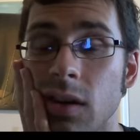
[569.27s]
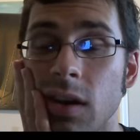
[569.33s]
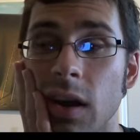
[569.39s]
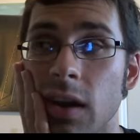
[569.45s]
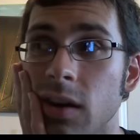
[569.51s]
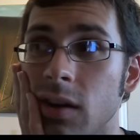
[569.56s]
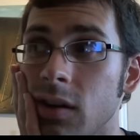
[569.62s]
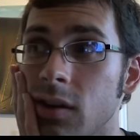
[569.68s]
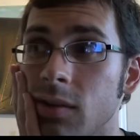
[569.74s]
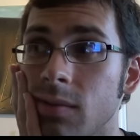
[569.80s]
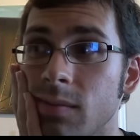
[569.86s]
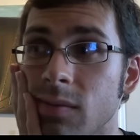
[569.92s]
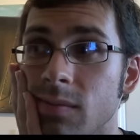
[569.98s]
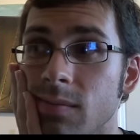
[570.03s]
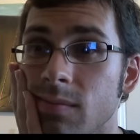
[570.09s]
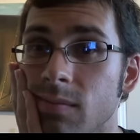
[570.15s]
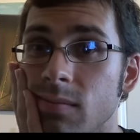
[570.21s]
you hated it.
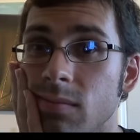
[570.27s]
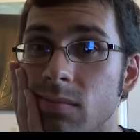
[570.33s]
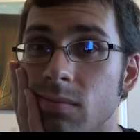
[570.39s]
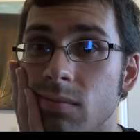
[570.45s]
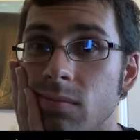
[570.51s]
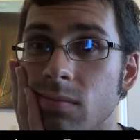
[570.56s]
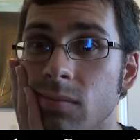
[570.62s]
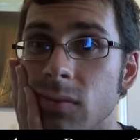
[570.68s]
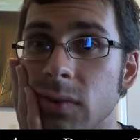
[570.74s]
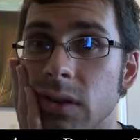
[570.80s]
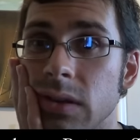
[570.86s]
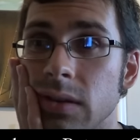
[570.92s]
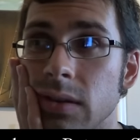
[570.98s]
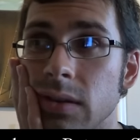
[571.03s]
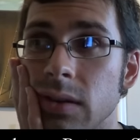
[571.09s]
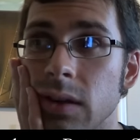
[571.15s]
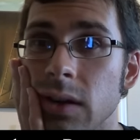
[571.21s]

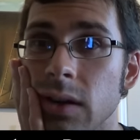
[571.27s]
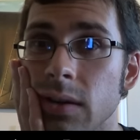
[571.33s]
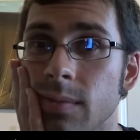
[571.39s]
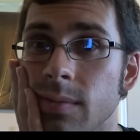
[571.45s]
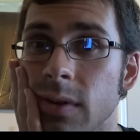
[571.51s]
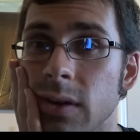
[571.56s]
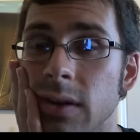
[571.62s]
Yeah.